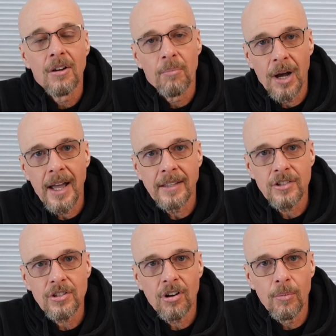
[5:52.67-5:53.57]
buying
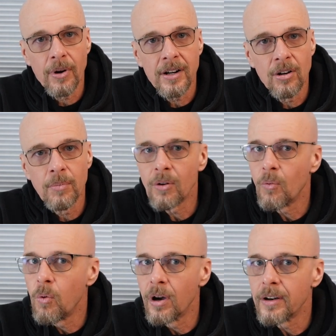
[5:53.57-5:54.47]
this carburetor, but
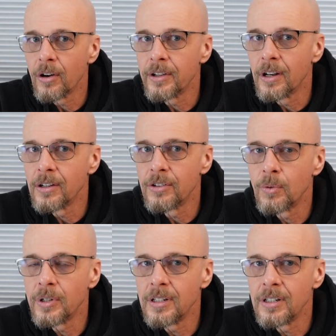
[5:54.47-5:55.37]
what are you going to do
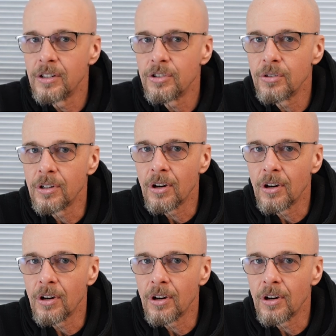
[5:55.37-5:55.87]
when you need to tune it?